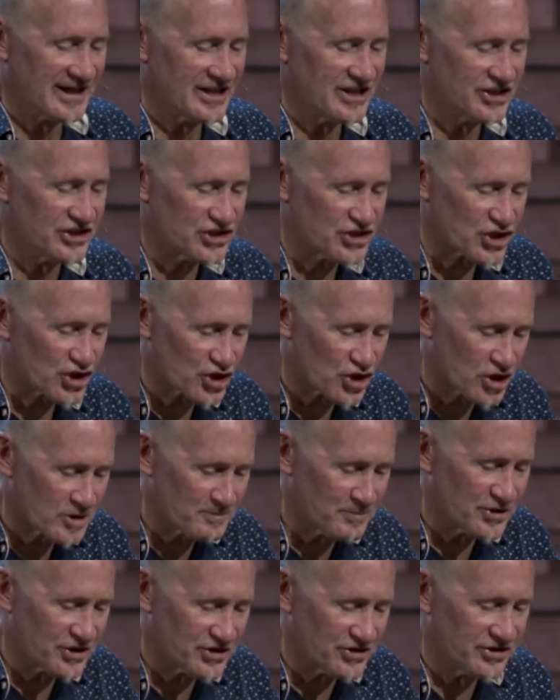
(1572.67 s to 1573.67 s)

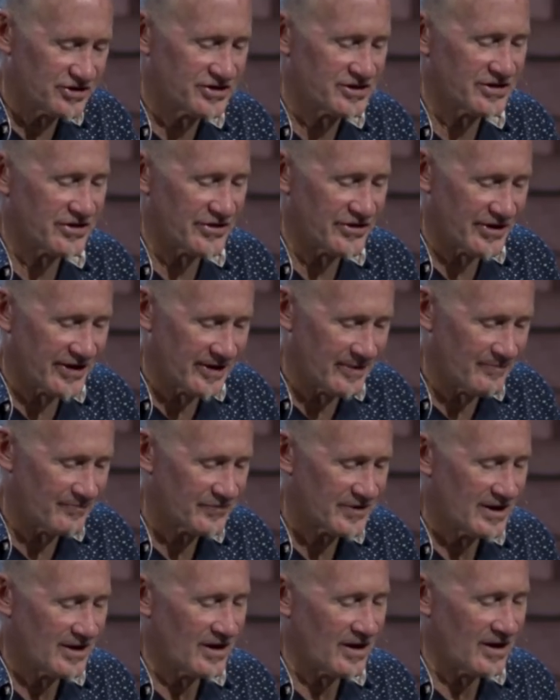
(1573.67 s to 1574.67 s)
interpreted to them
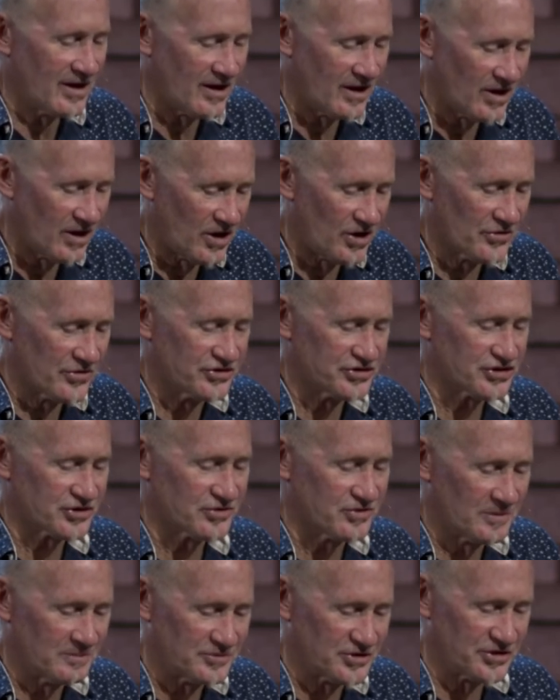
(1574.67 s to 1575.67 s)
all the
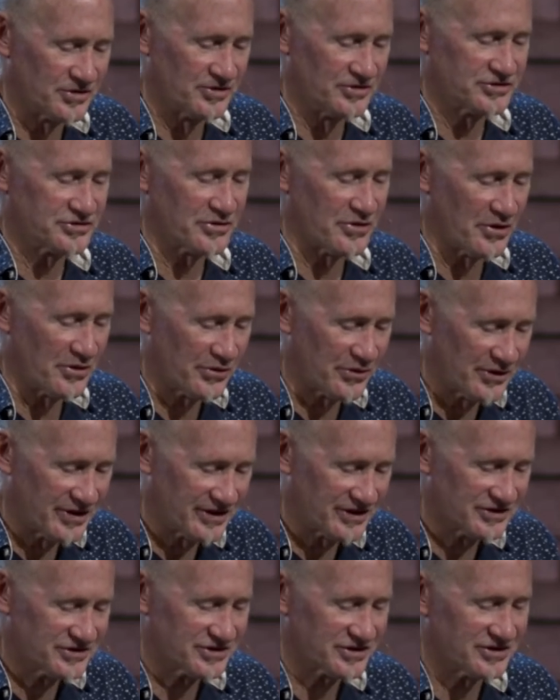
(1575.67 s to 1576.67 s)
scriptures, the
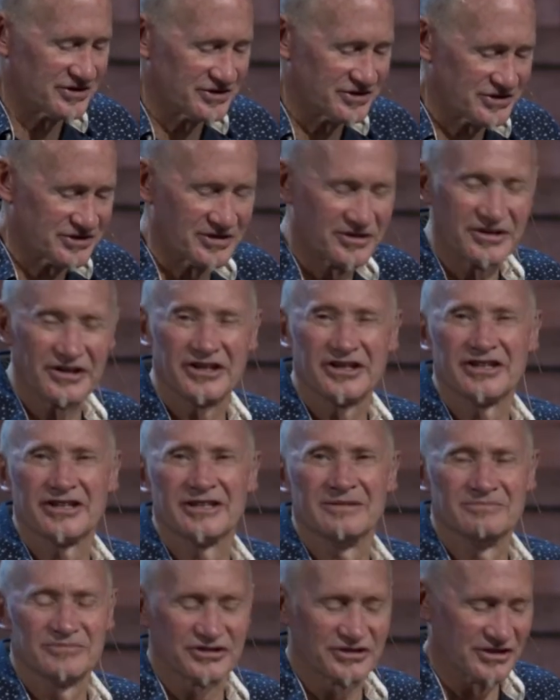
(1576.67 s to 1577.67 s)
things concerning
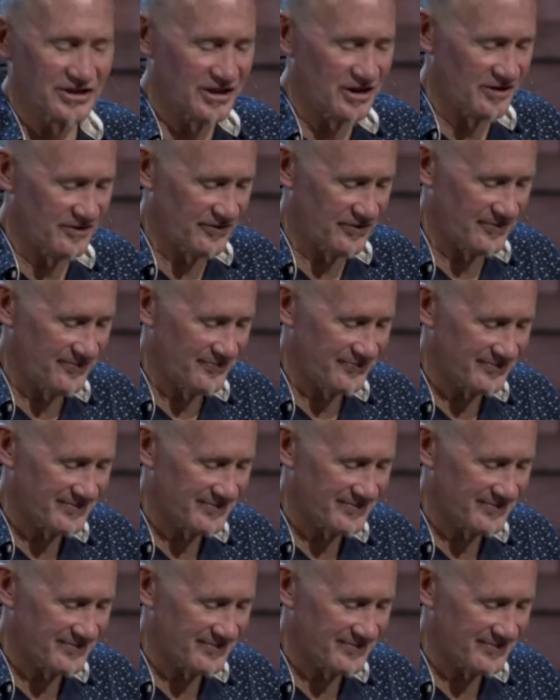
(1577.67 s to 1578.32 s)
himself."